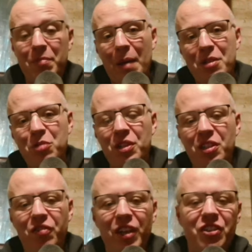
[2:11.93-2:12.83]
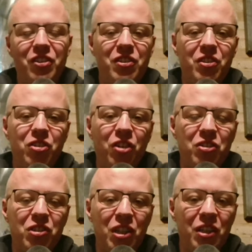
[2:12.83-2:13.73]
maybe switch the fixture to St
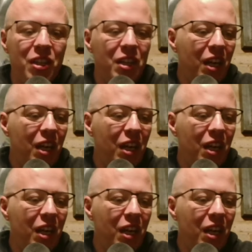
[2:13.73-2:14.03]
Johnstone,